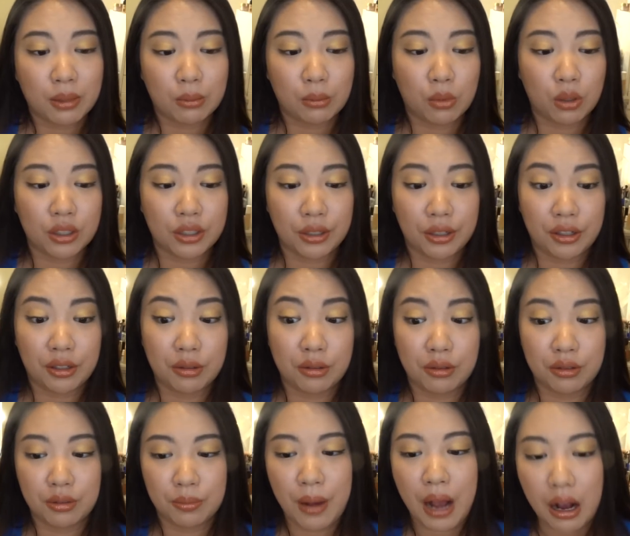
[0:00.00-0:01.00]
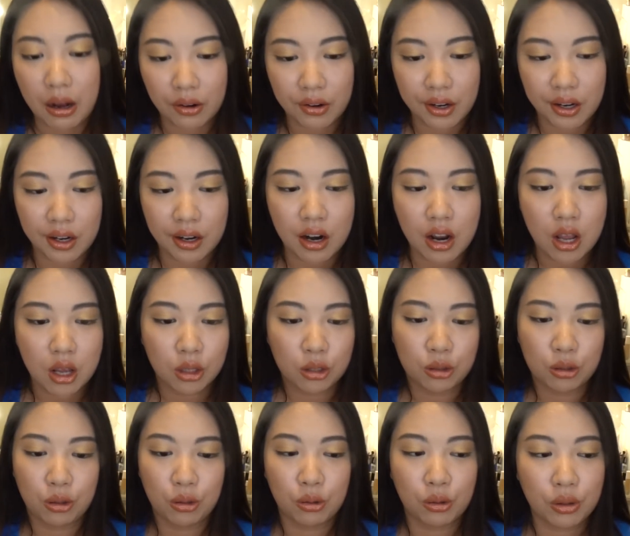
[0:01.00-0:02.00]
are more geared towards powder
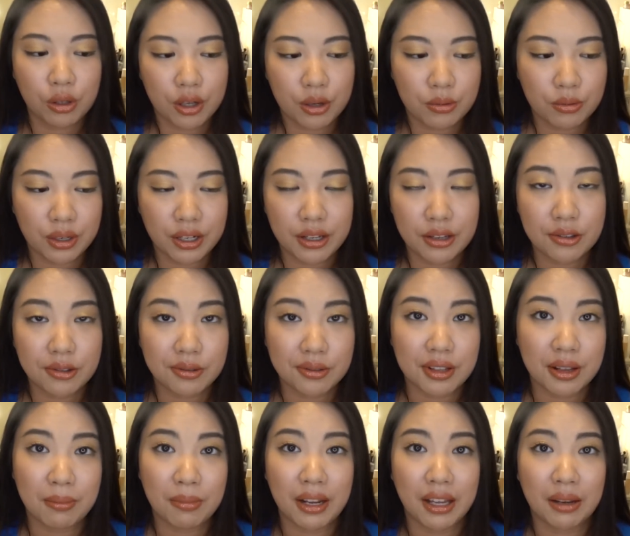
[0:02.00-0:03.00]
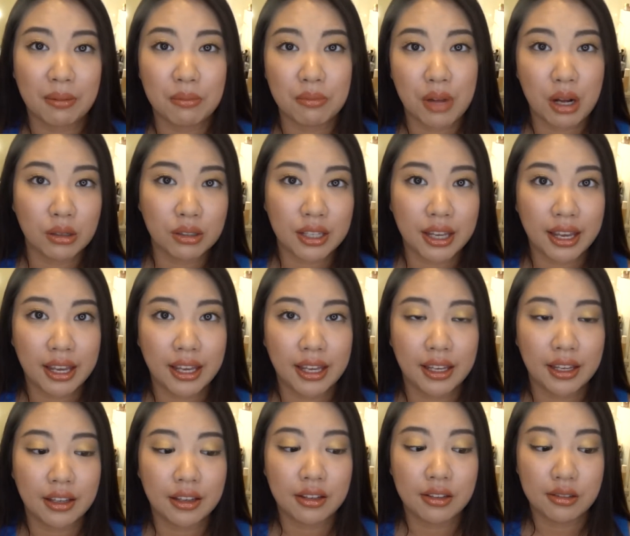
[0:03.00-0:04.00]
so you couldn't really use them like
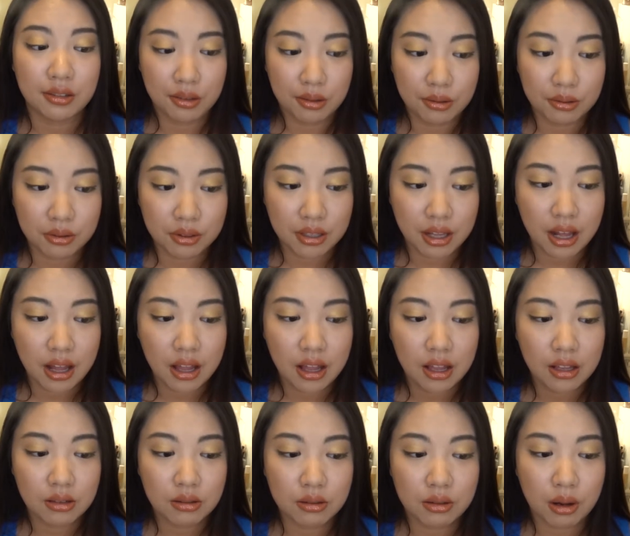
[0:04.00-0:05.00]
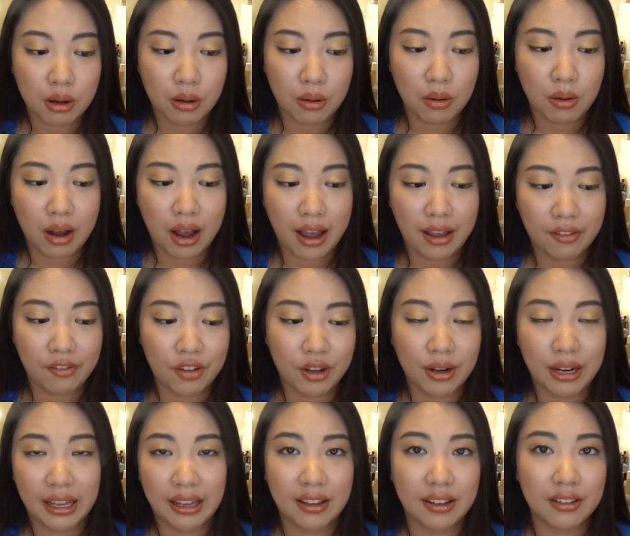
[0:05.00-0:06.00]
multi-use so i feel
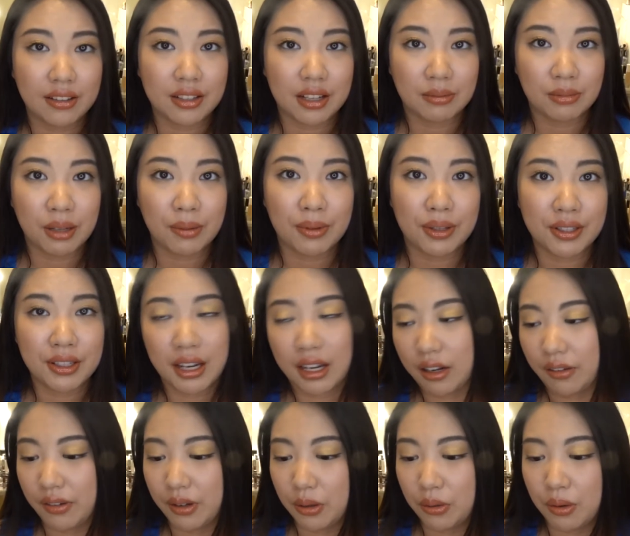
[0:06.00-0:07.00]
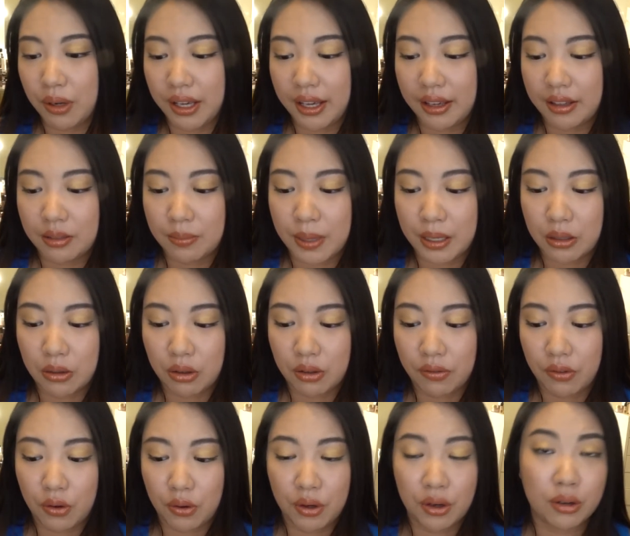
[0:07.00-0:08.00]
like sometimes it's kind of annoying especially
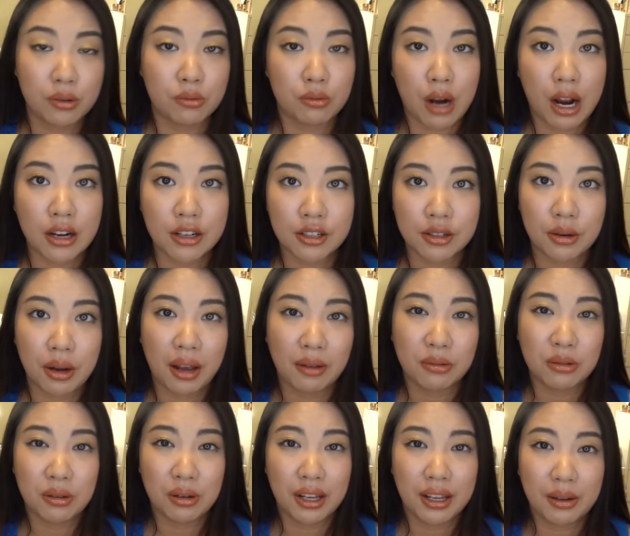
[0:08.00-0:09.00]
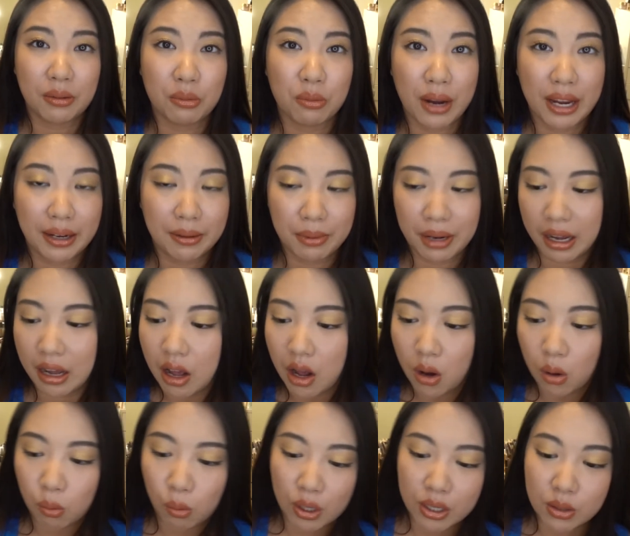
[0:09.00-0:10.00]
if you're in a rush you have to like wait about
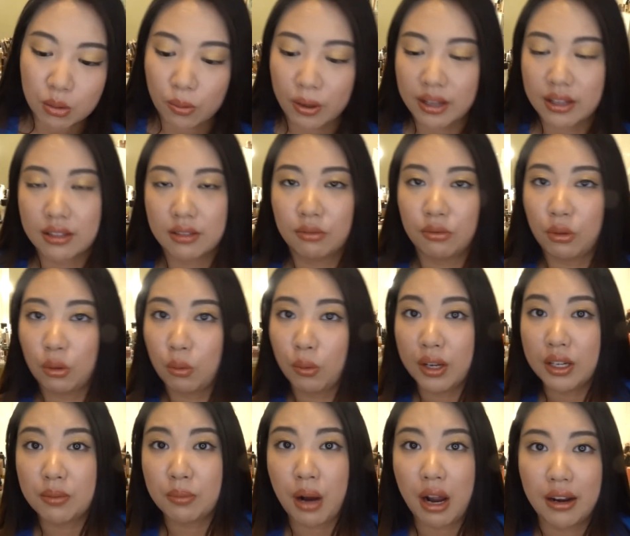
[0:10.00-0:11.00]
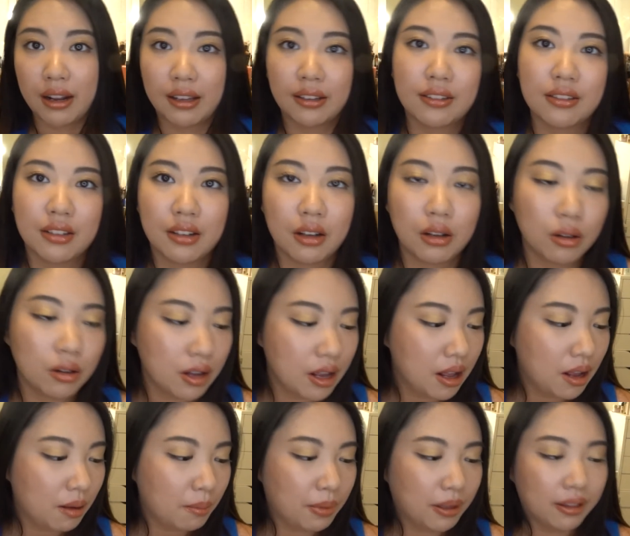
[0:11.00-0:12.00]
which one is for which product you know
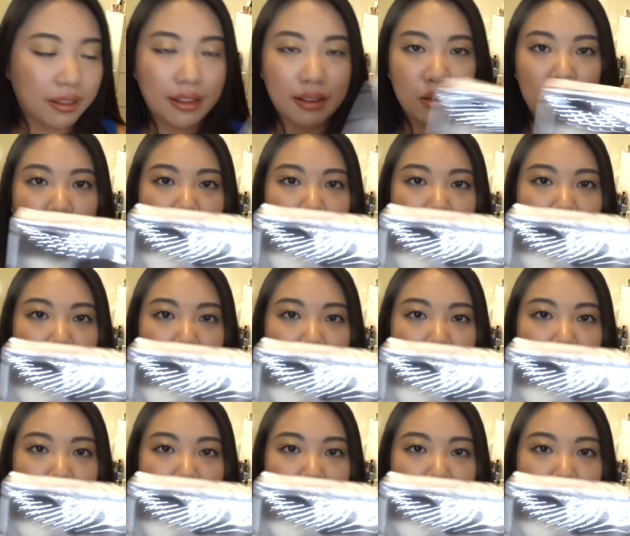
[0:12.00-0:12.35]
but this